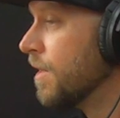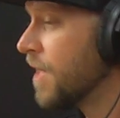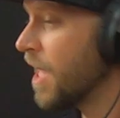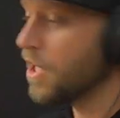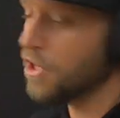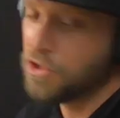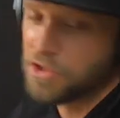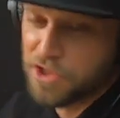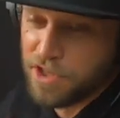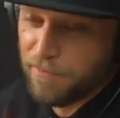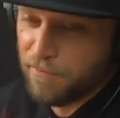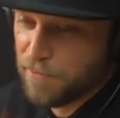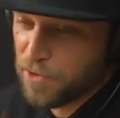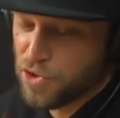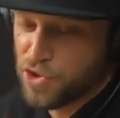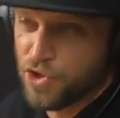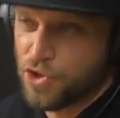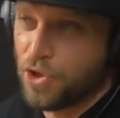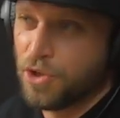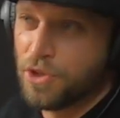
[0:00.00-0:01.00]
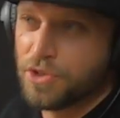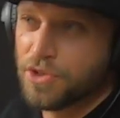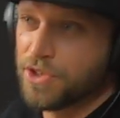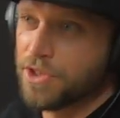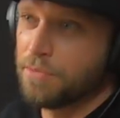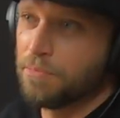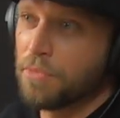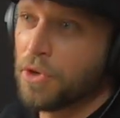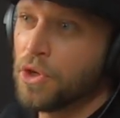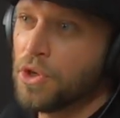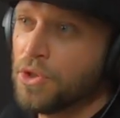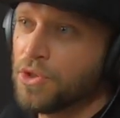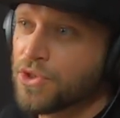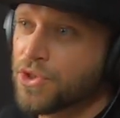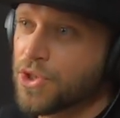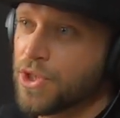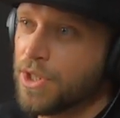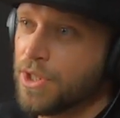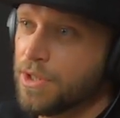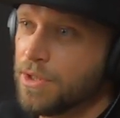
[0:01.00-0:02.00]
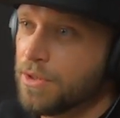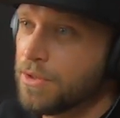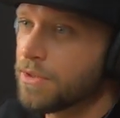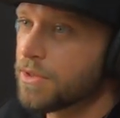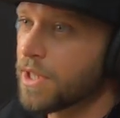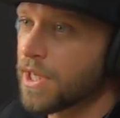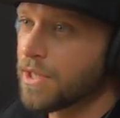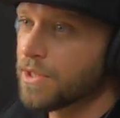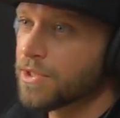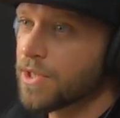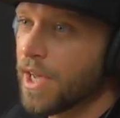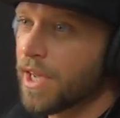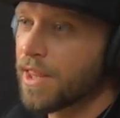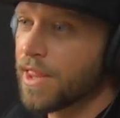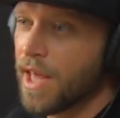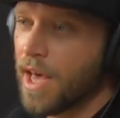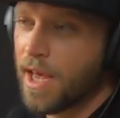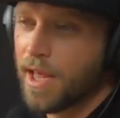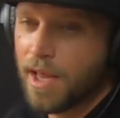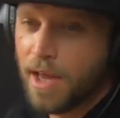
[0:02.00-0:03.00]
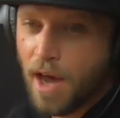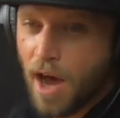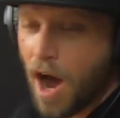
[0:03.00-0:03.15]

they use them for shirts and merch and things like that.